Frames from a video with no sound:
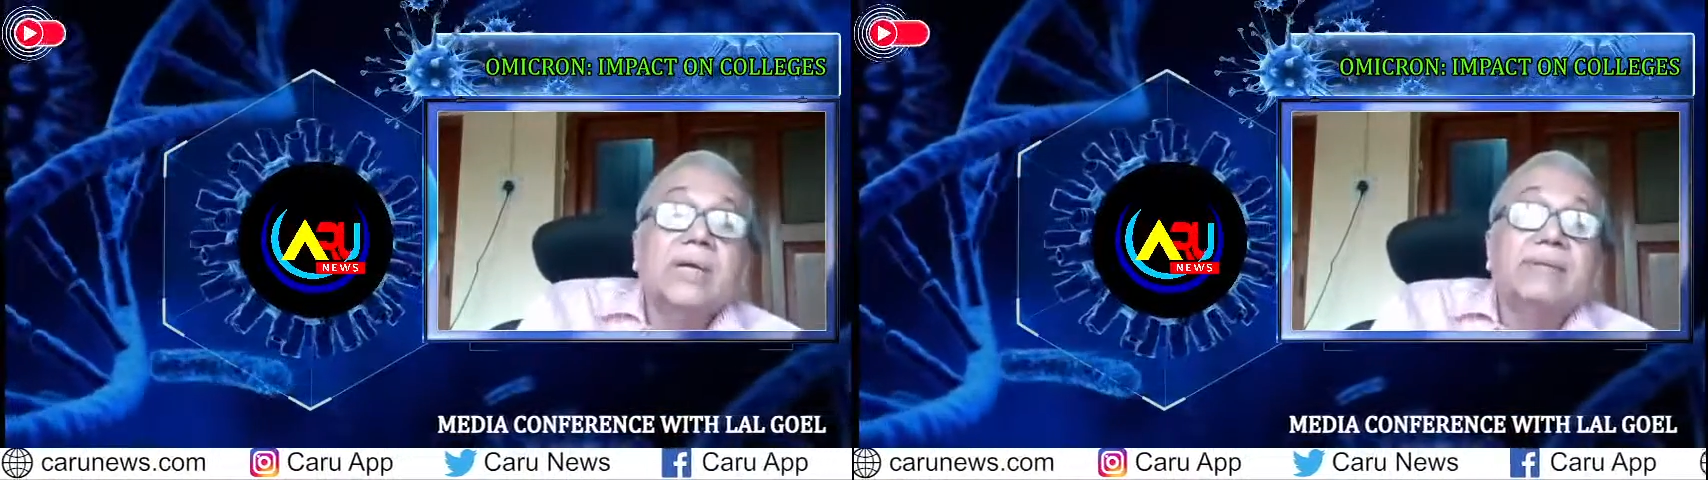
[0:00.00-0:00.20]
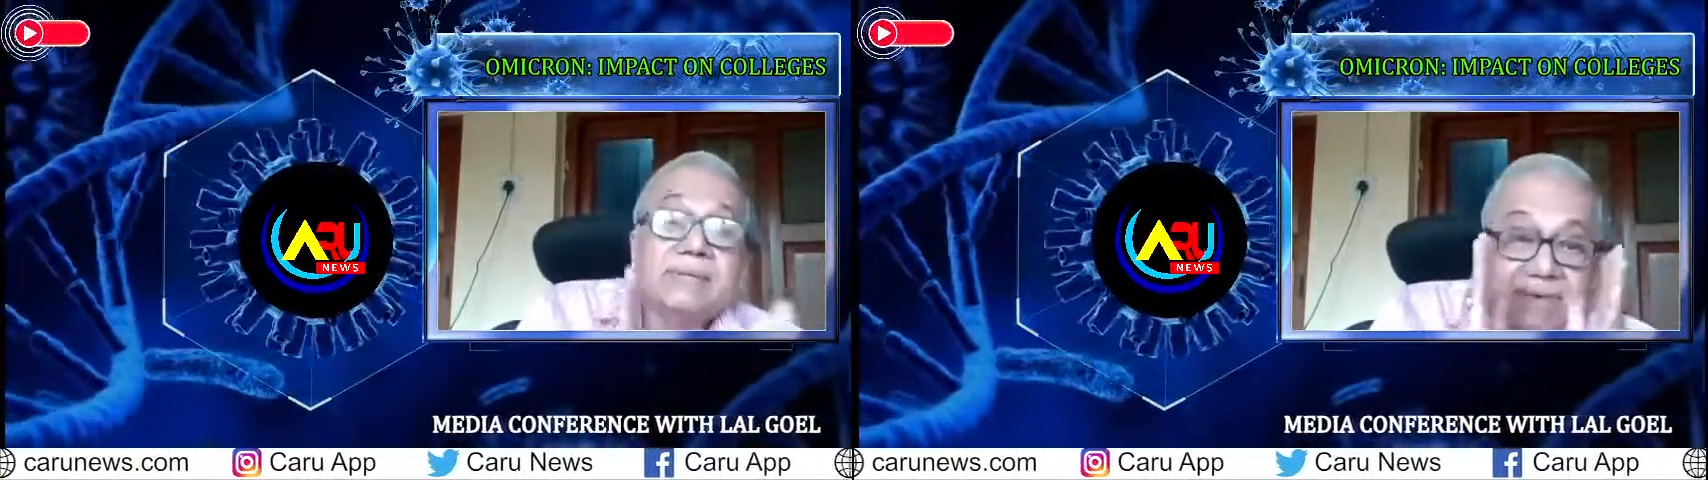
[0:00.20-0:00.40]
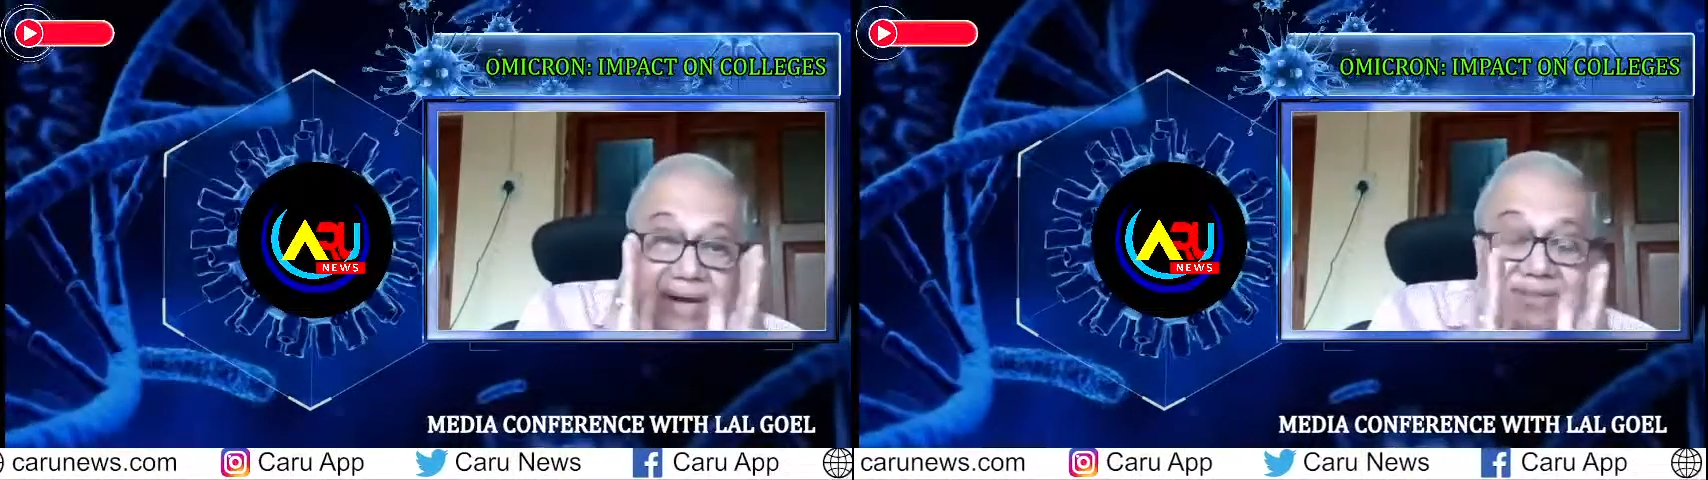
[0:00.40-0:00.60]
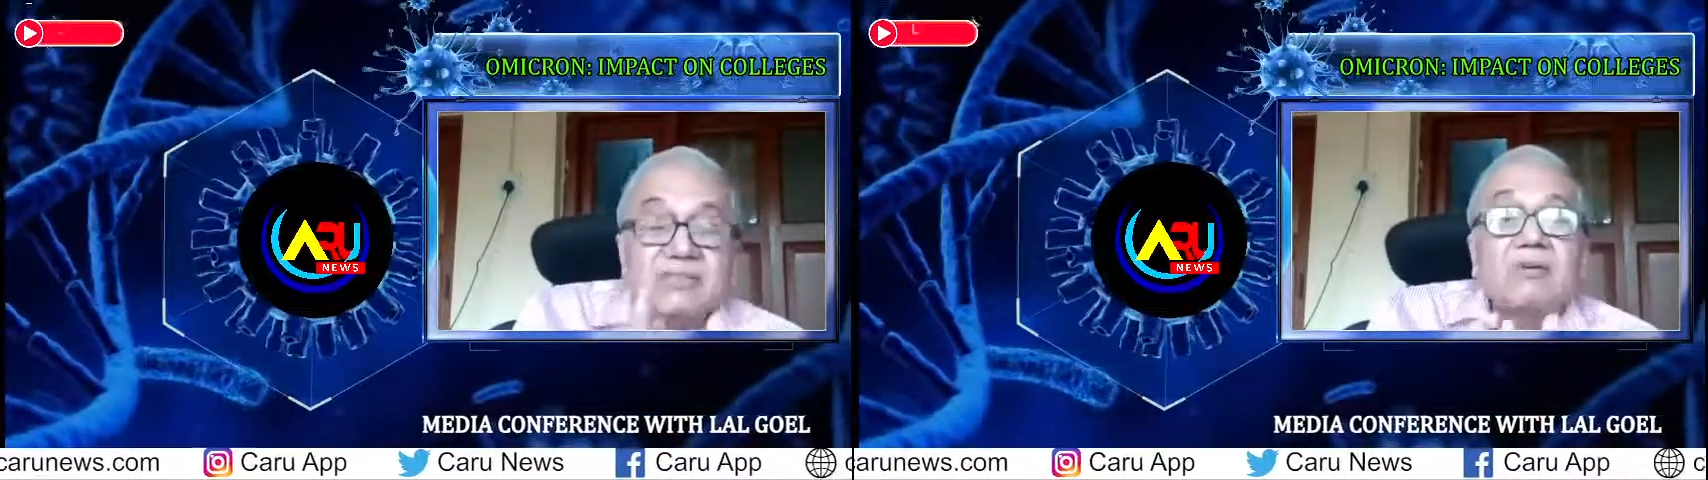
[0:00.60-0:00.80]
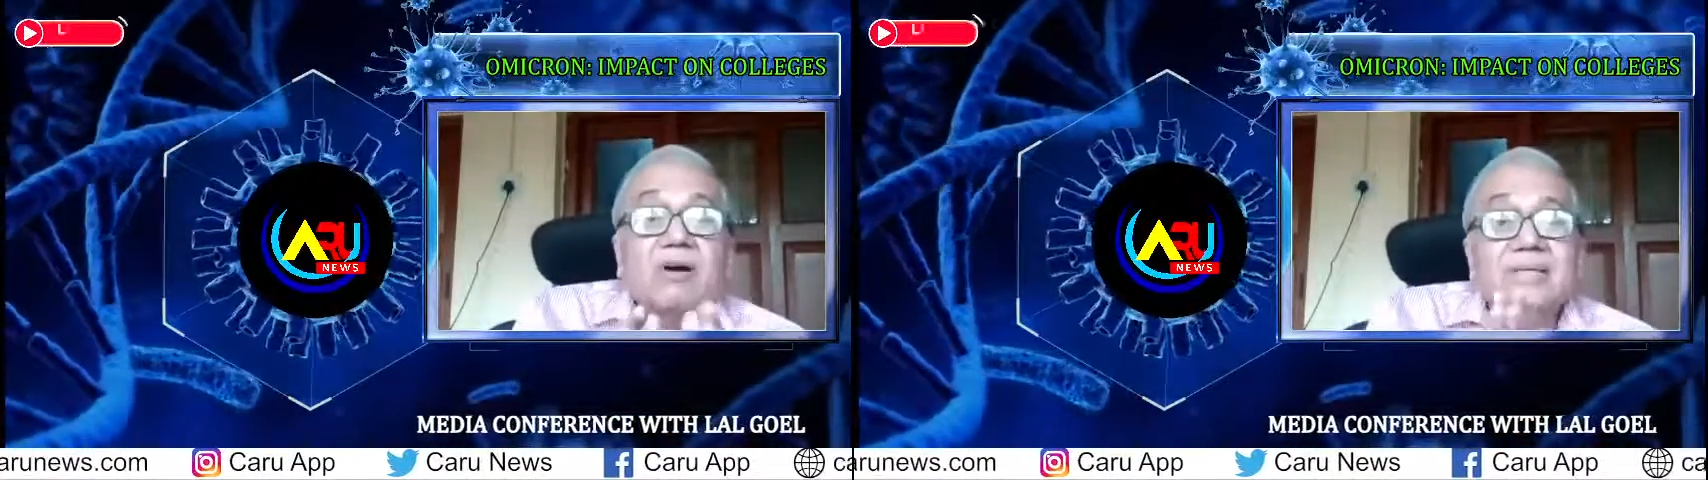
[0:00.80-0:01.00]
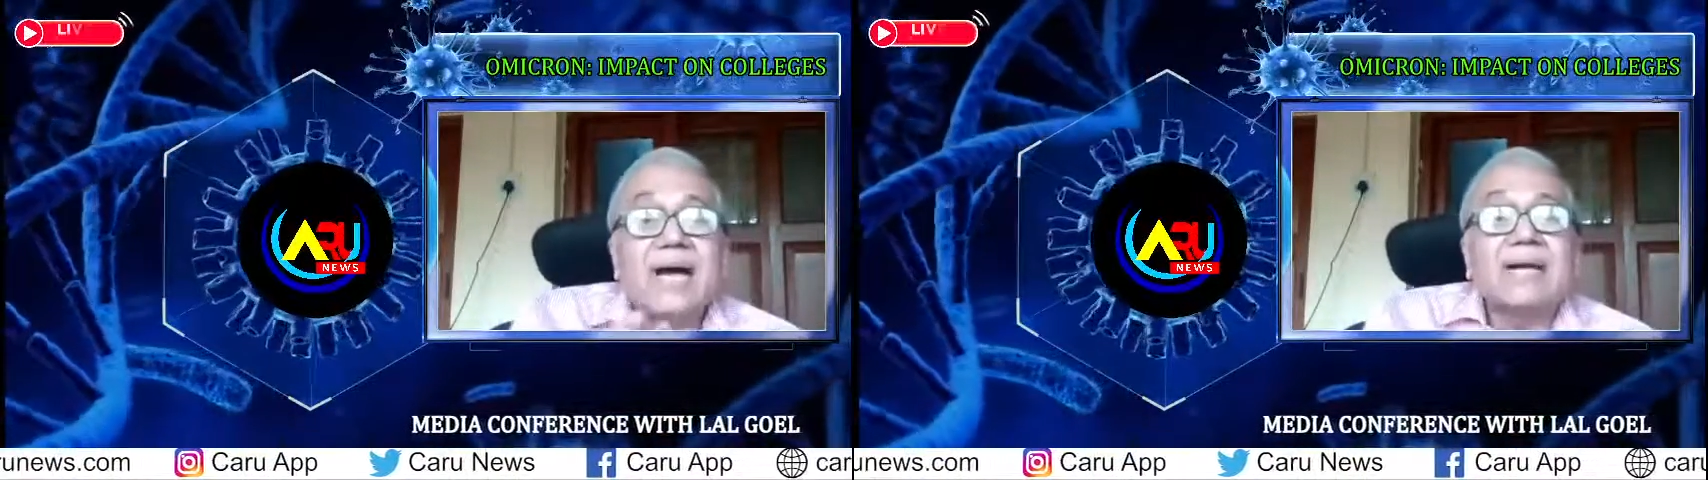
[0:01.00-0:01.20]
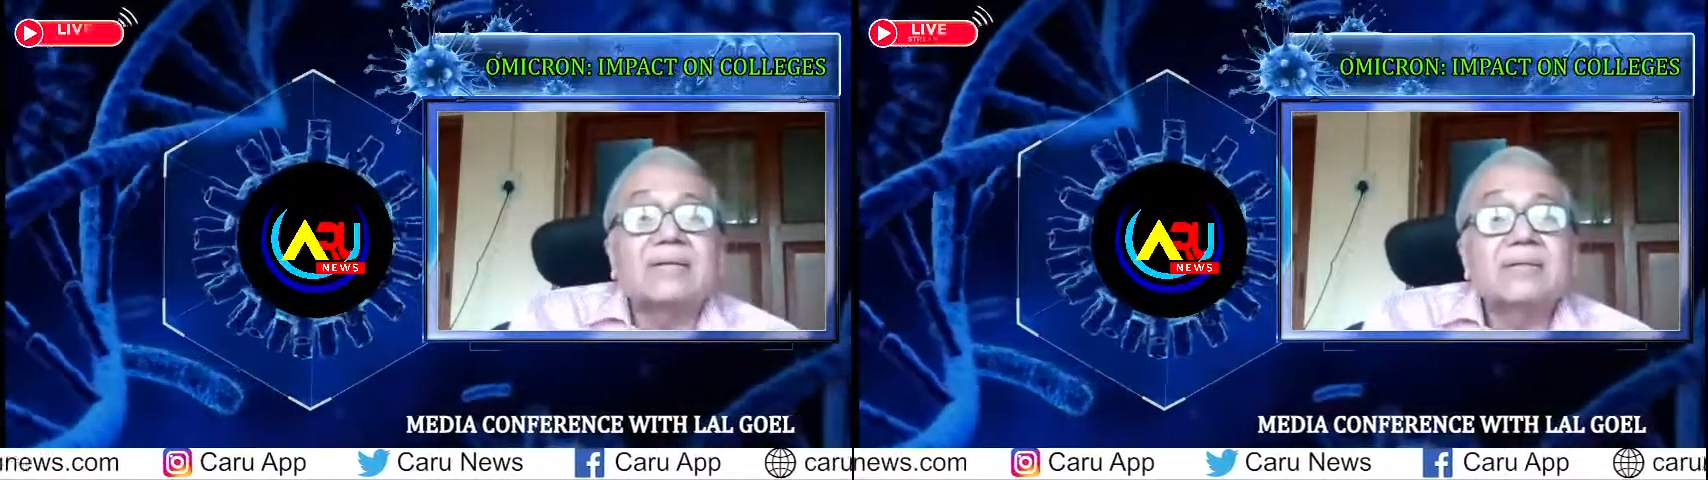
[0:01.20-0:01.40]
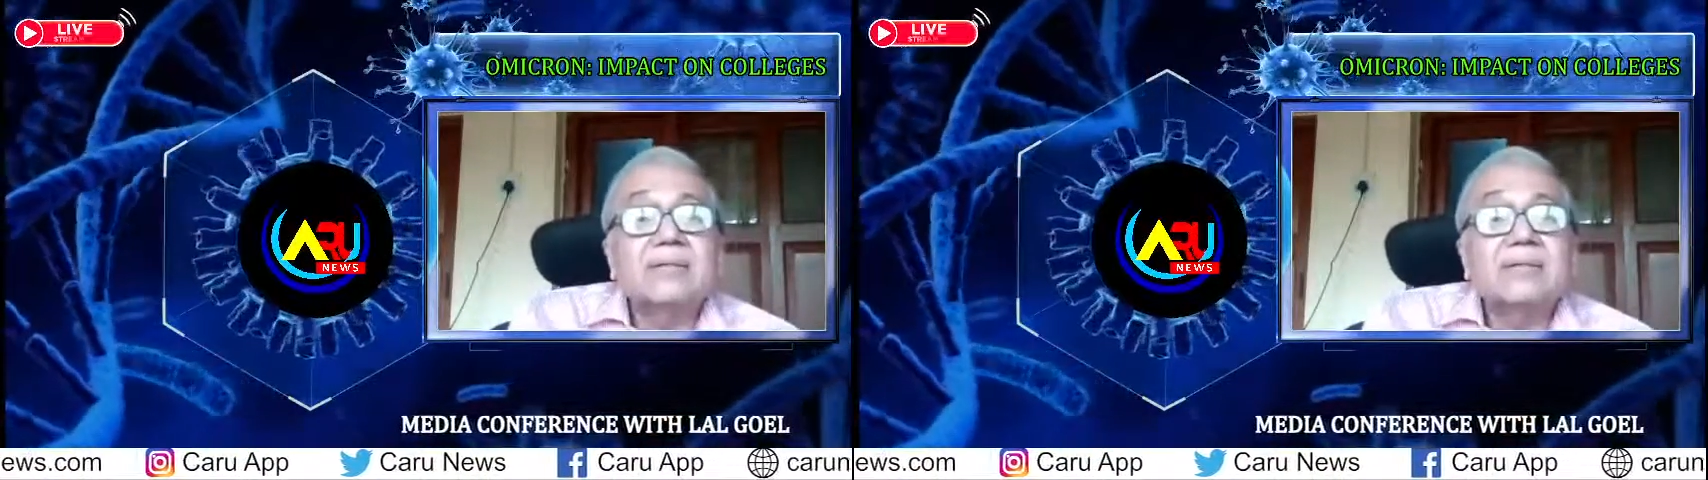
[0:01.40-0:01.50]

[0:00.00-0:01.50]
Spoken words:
The fact is not that.